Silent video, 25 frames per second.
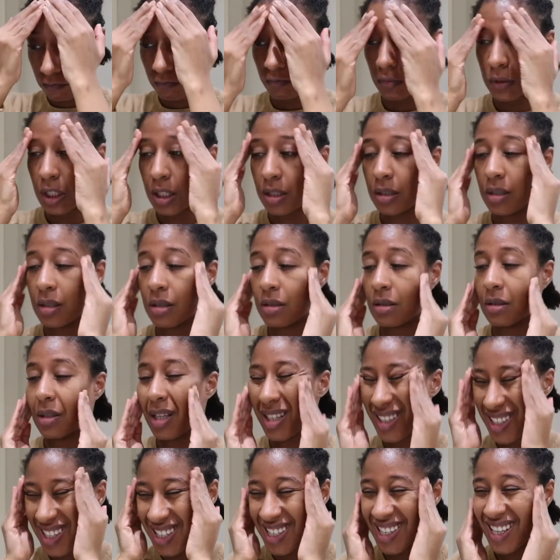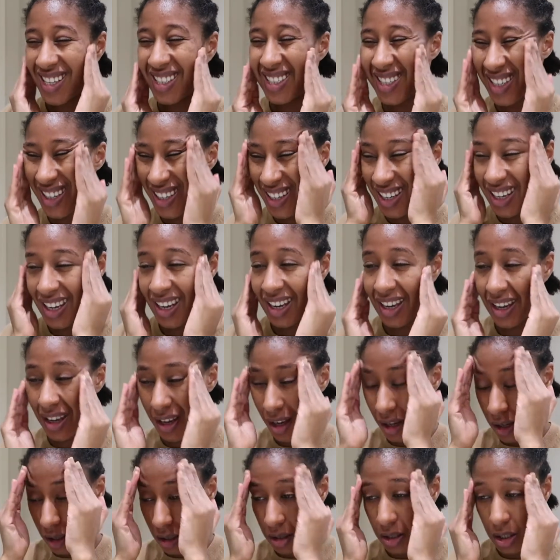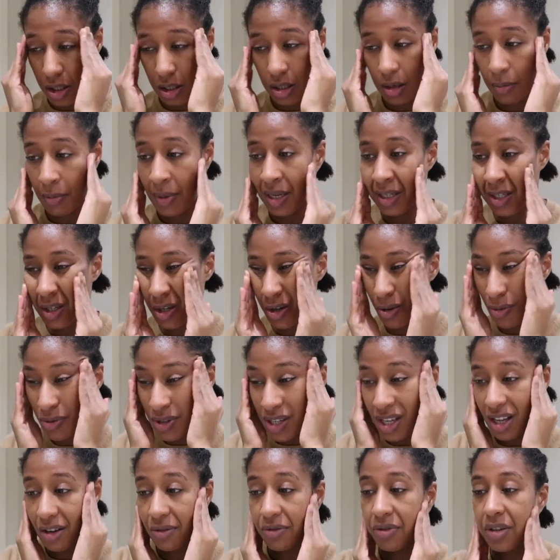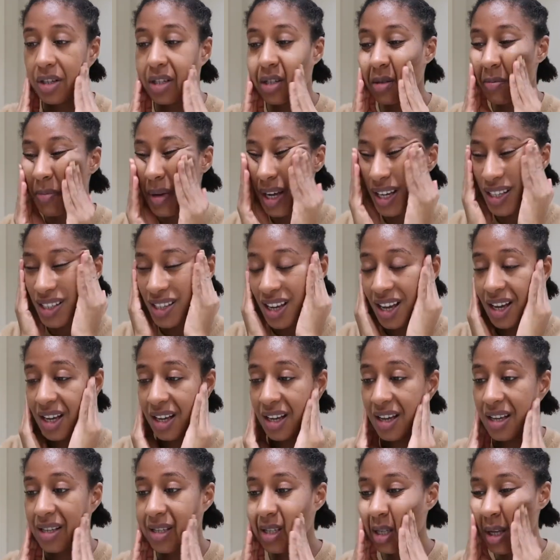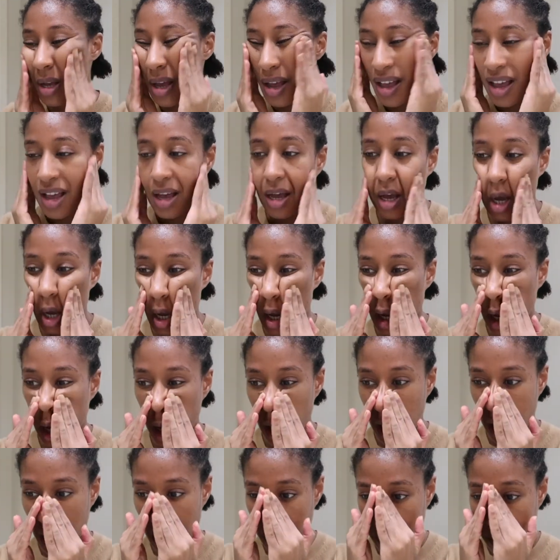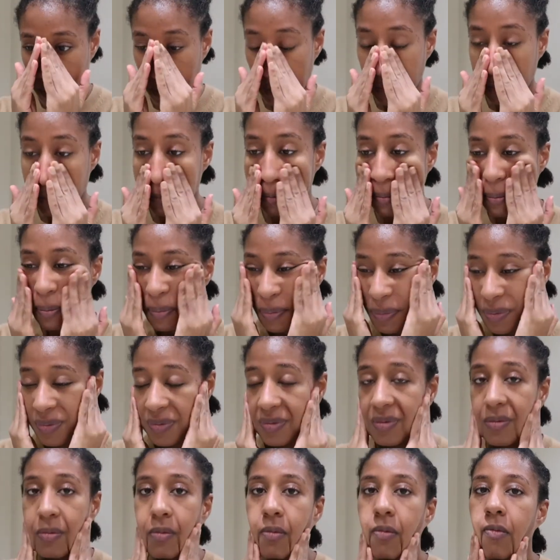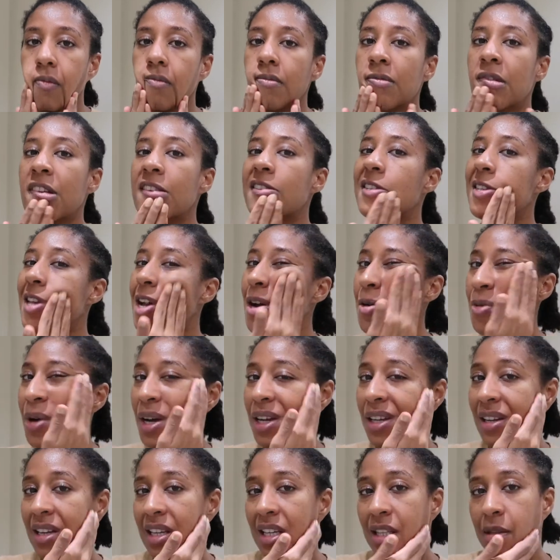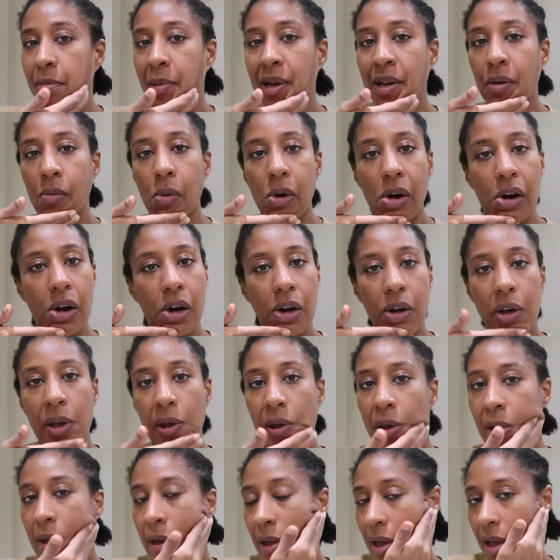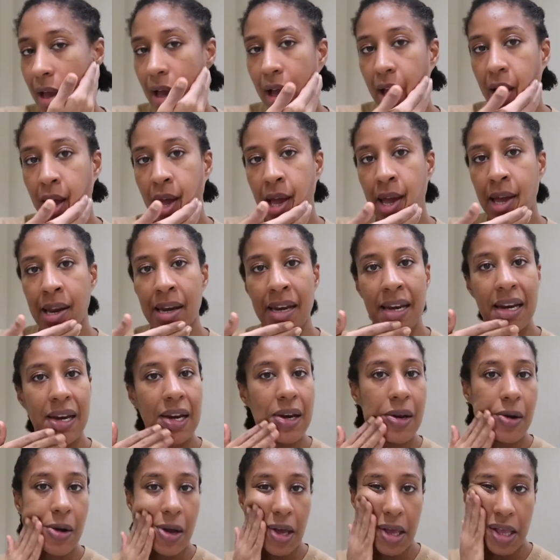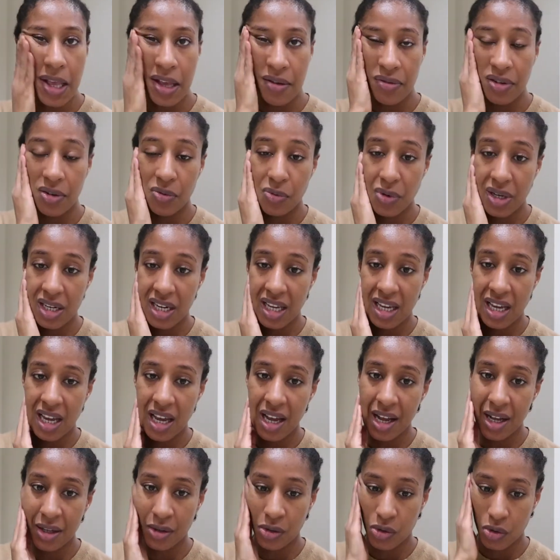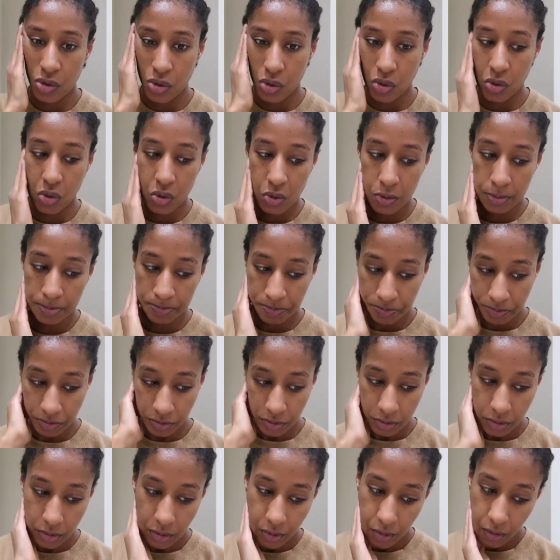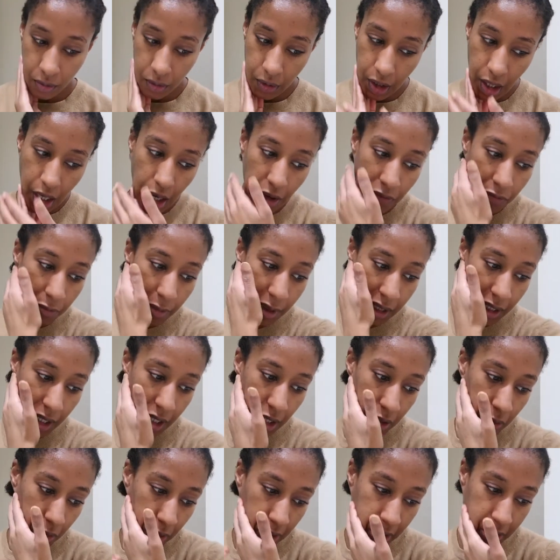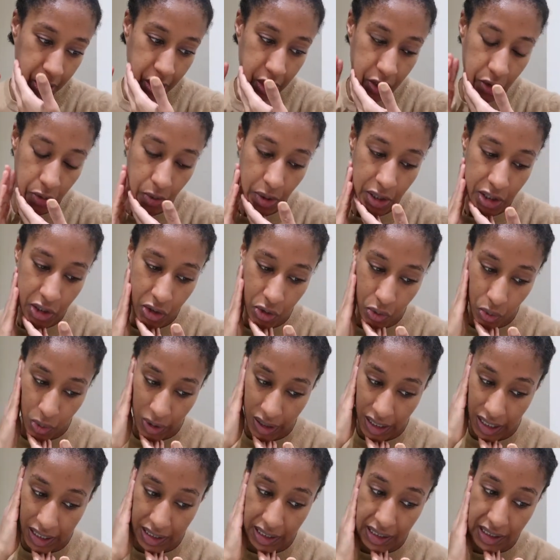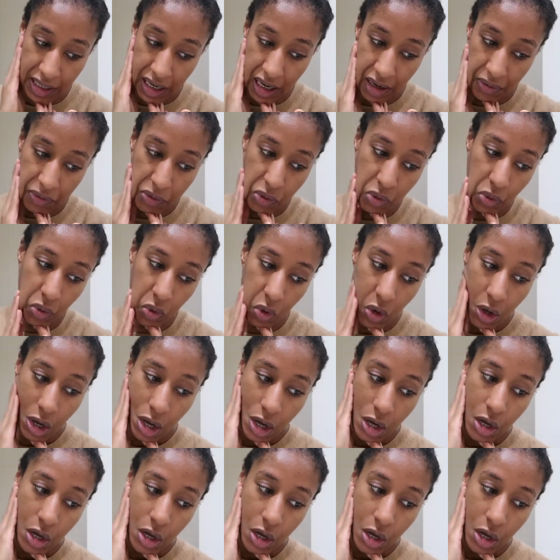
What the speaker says: that's essentially just a matter of self-respect, I guess. That's how I did my work. And even when I had to, I've been in work situations where I did have to